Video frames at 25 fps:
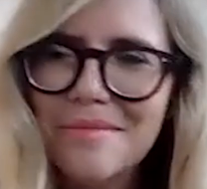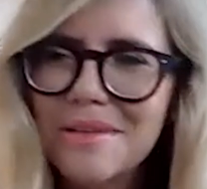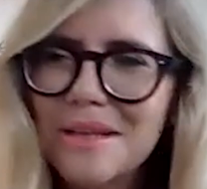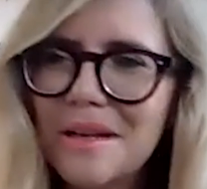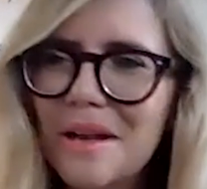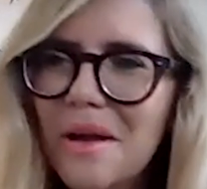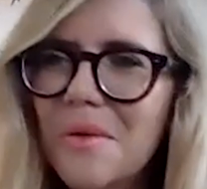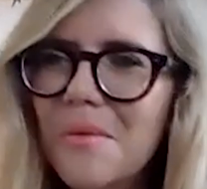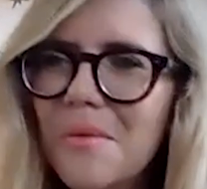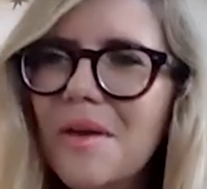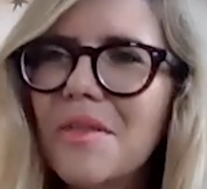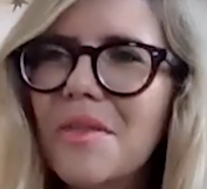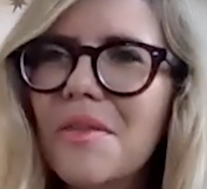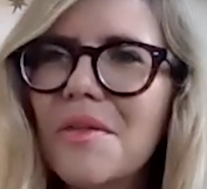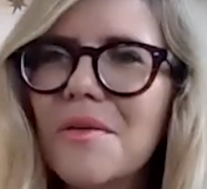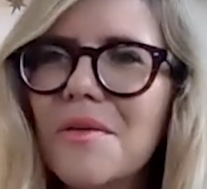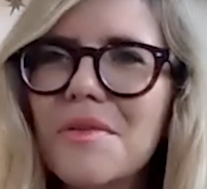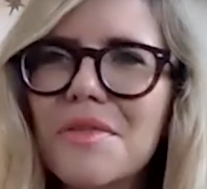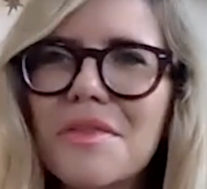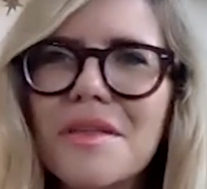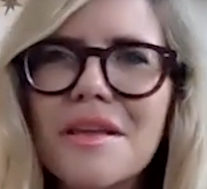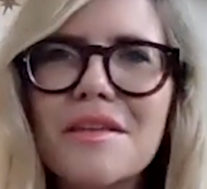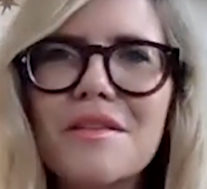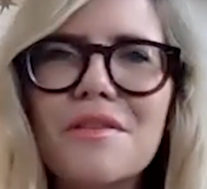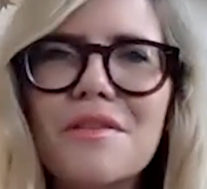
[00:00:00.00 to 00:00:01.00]
you know, whether there were
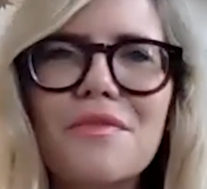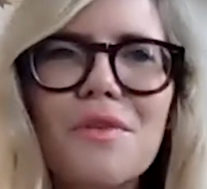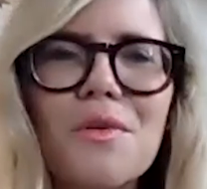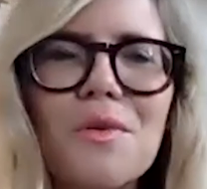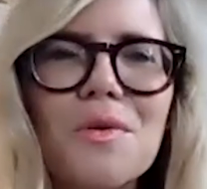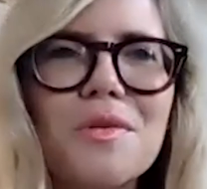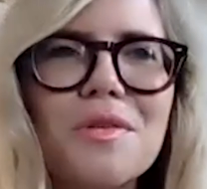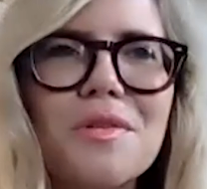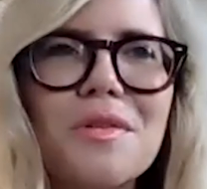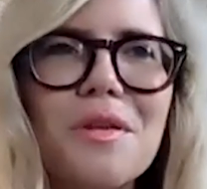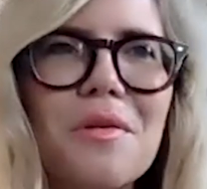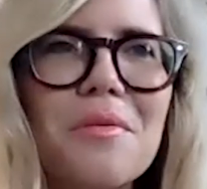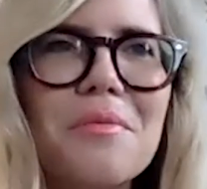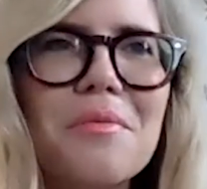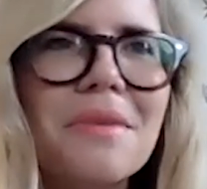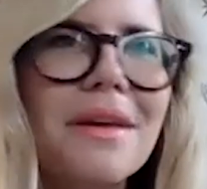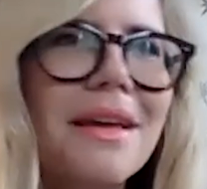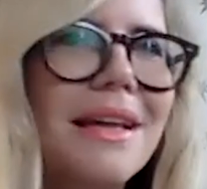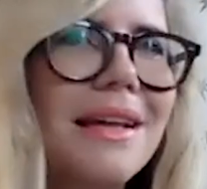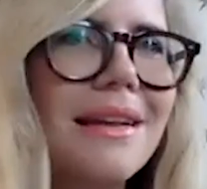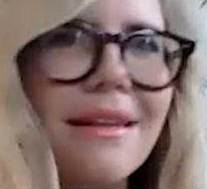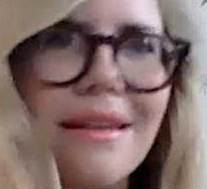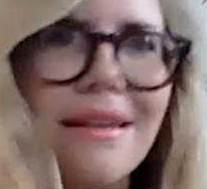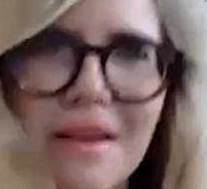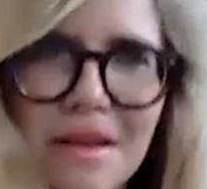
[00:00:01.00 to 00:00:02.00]
things forced on me
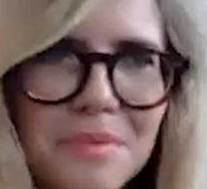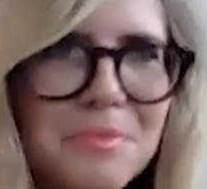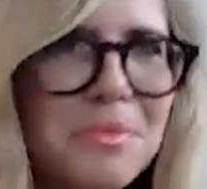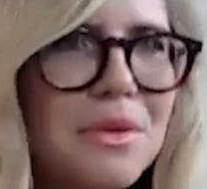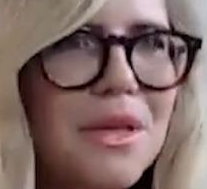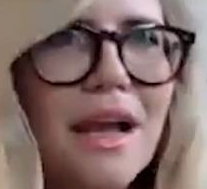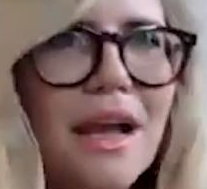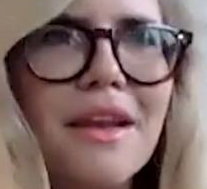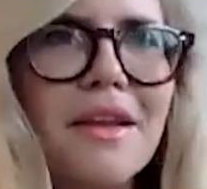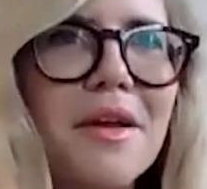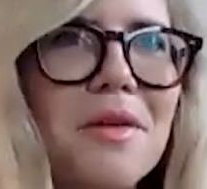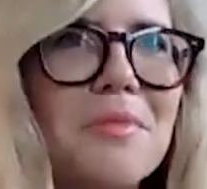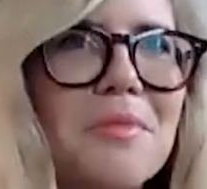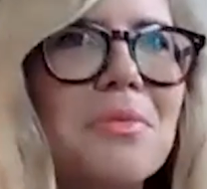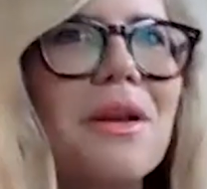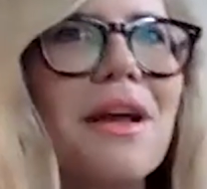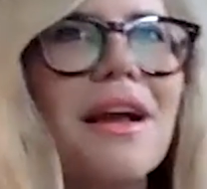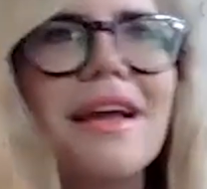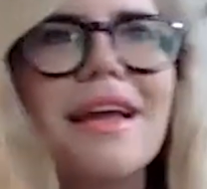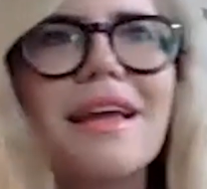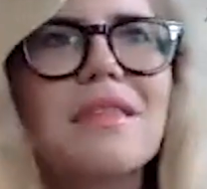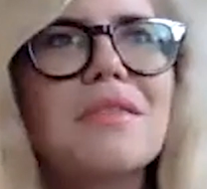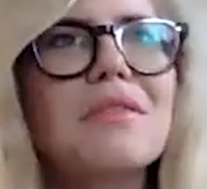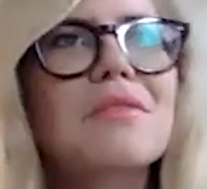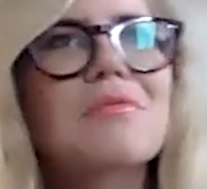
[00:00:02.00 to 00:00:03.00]
like piano
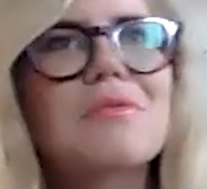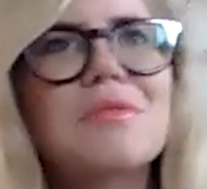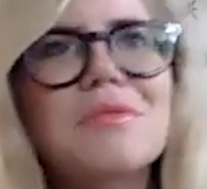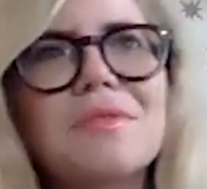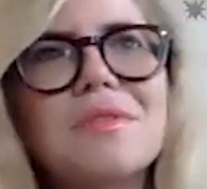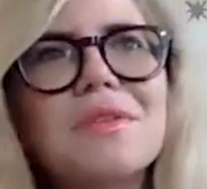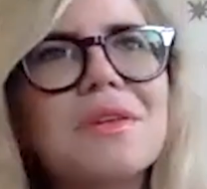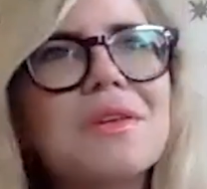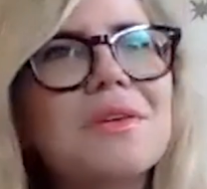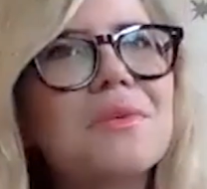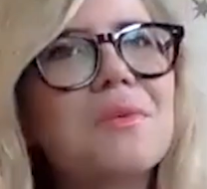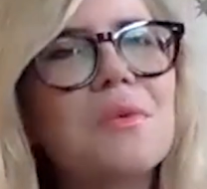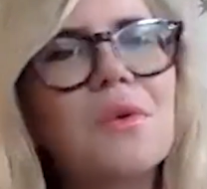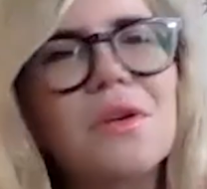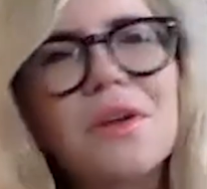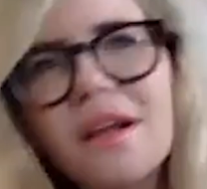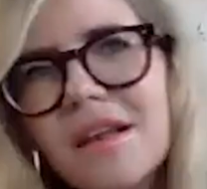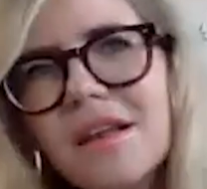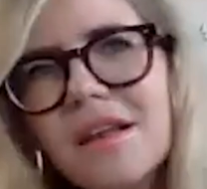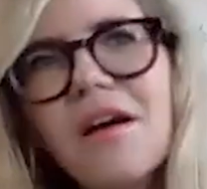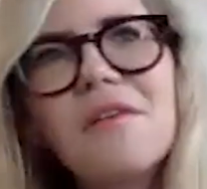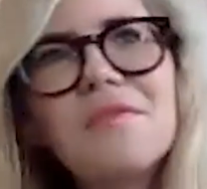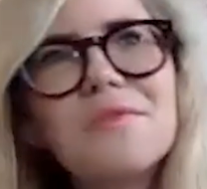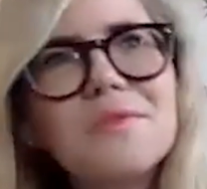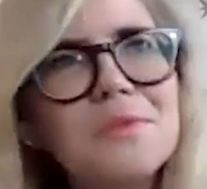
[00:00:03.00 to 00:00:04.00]
playing through to what I loved,